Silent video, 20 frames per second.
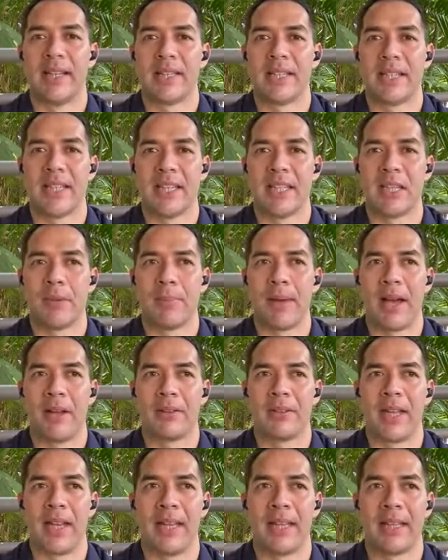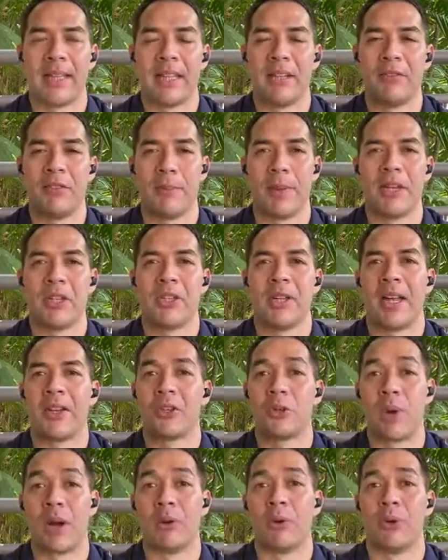It's about getting the information out
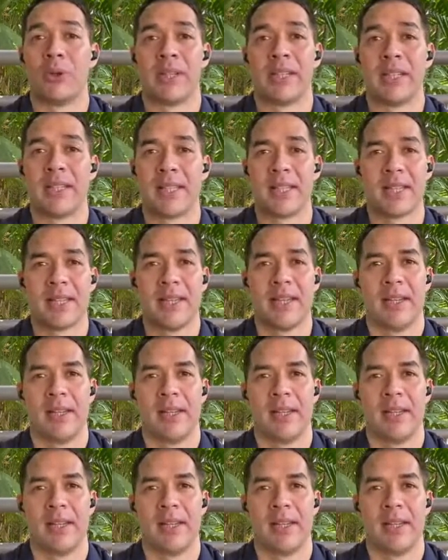to our audience.